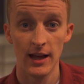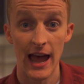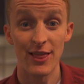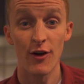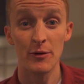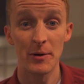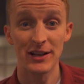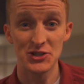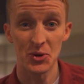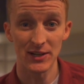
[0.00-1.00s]
Hello
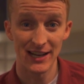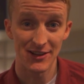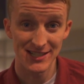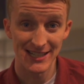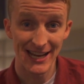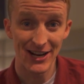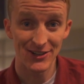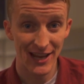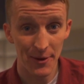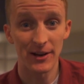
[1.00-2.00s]
everybody, Jordan Nelson here.
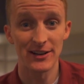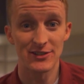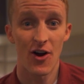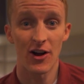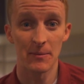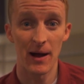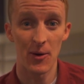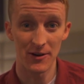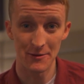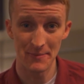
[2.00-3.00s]
Today we're going to talk about
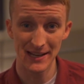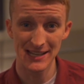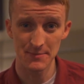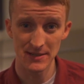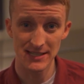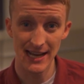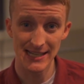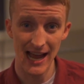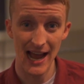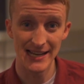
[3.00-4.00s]
one of the biggest
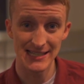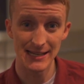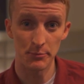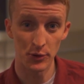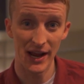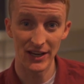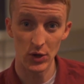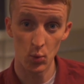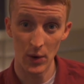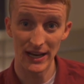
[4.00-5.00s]
mistakes I see brand
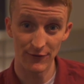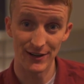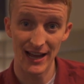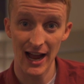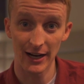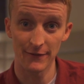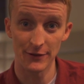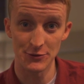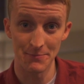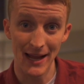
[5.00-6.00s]
new wedding
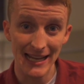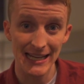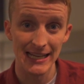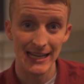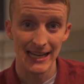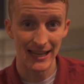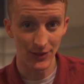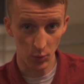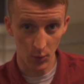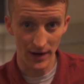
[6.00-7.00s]
videographers make in
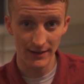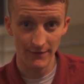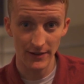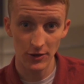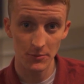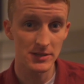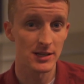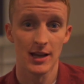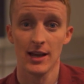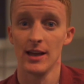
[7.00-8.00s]
their wedding
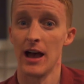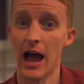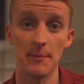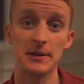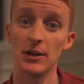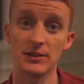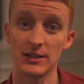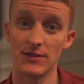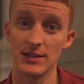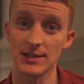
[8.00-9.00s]
films. I'm
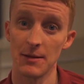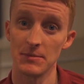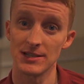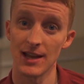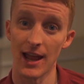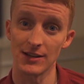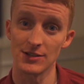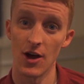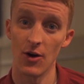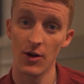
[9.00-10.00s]
guilty of the same mistake,
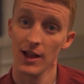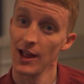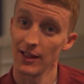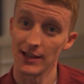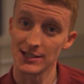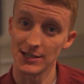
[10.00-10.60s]
so let's